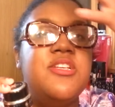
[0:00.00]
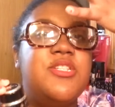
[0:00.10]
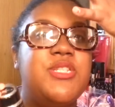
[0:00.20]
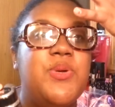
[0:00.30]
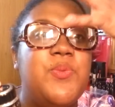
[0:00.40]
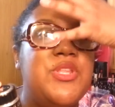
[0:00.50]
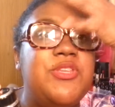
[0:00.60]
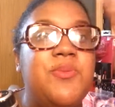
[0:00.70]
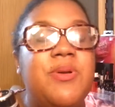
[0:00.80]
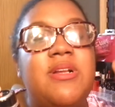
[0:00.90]
so when
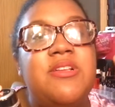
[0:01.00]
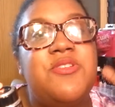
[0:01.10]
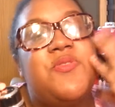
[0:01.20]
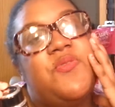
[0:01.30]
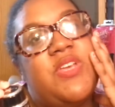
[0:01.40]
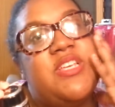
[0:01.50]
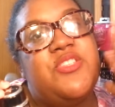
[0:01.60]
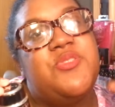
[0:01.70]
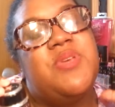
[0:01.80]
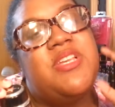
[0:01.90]
you put it on your
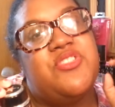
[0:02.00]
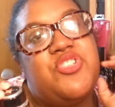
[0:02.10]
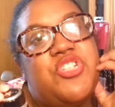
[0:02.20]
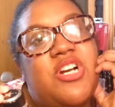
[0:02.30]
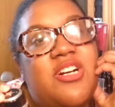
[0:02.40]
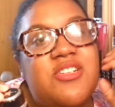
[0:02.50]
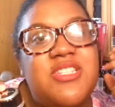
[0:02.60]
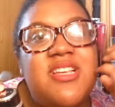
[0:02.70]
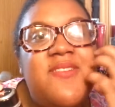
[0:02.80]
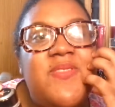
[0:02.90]
face, you get
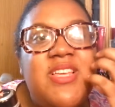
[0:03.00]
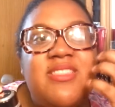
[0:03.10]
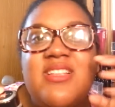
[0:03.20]
chunks of it.